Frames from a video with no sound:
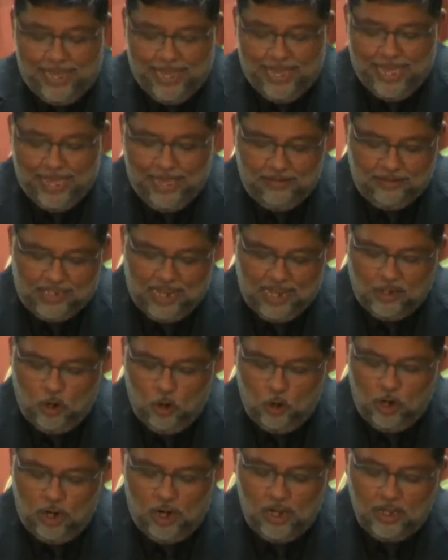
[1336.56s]
caves and
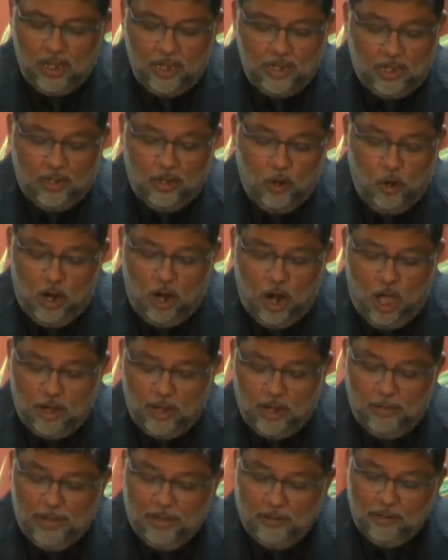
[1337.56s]
could no
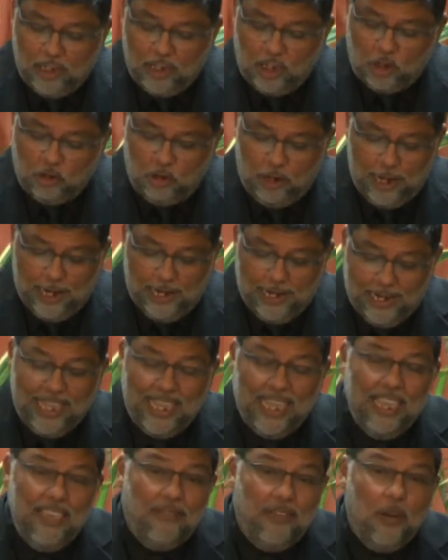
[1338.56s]
longer be restrained
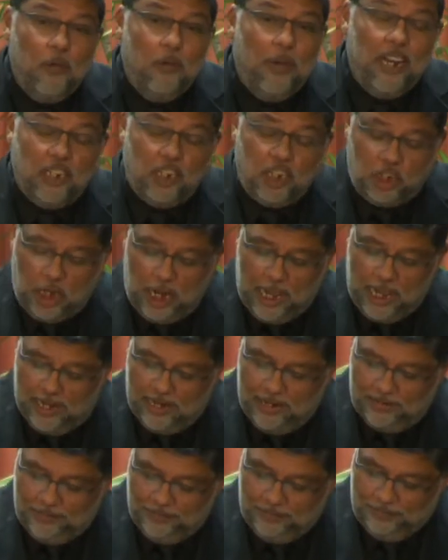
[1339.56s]
even with a
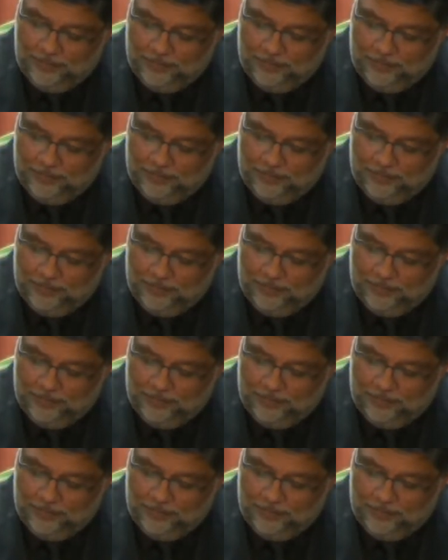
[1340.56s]
chain.